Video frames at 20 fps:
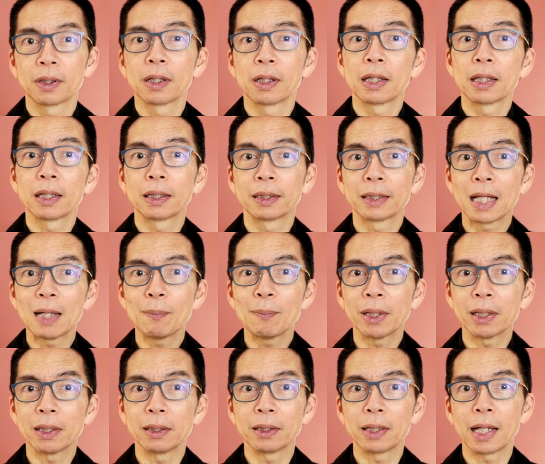
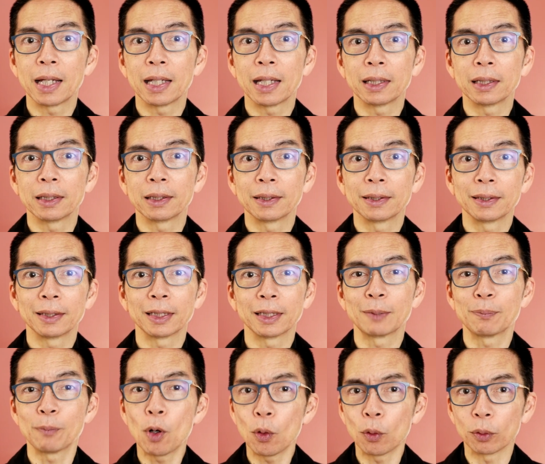Lemon and
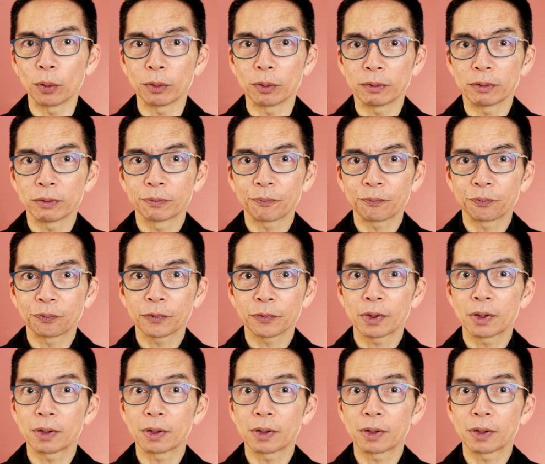limon are